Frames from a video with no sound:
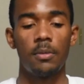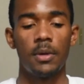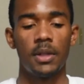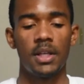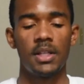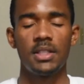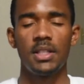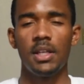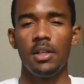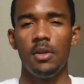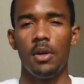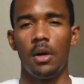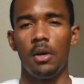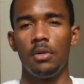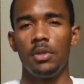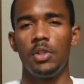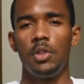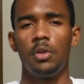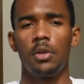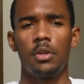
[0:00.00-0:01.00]
But let's say you
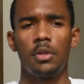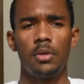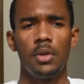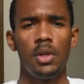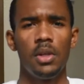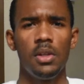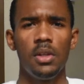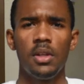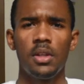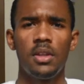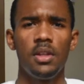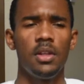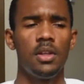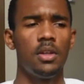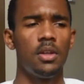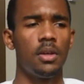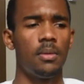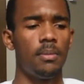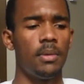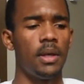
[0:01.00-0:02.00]
own 2 or 3, you think
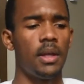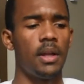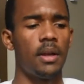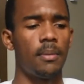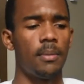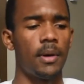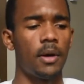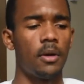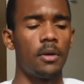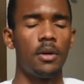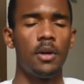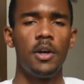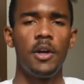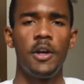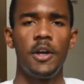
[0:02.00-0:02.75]
you can be at about